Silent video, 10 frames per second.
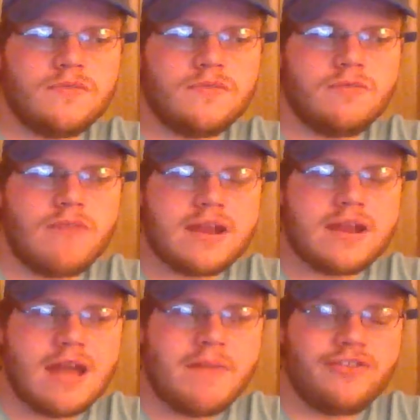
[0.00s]
right
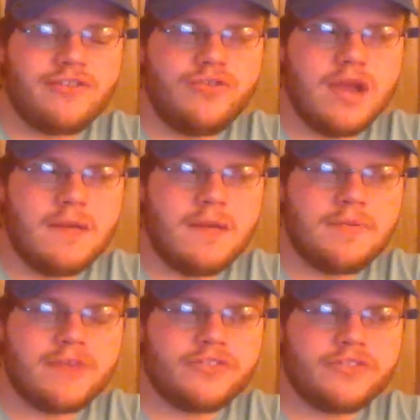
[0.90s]
now. I'm actually doing a couple
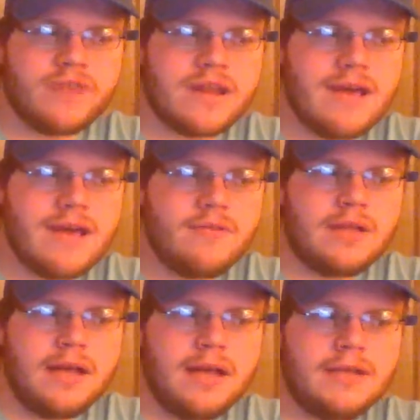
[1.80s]
projects right
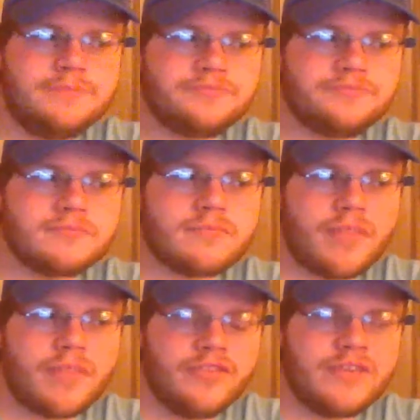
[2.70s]
now.
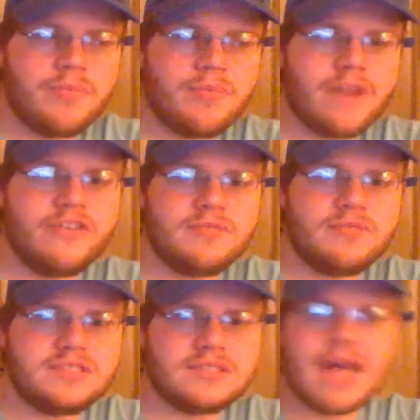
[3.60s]
There's that project
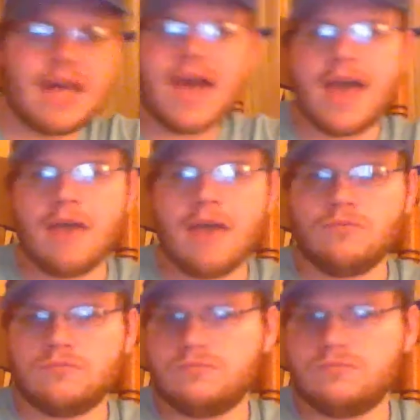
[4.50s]
with Scott.
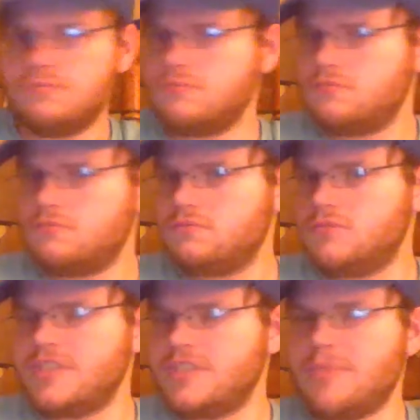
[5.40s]

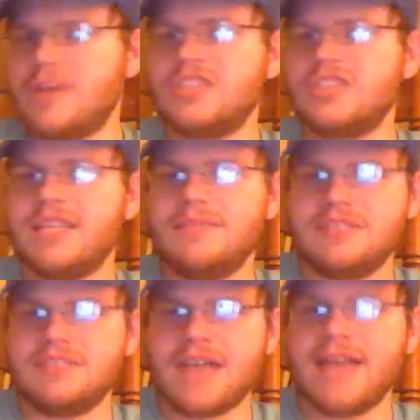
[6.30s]
There's that project I did with Sky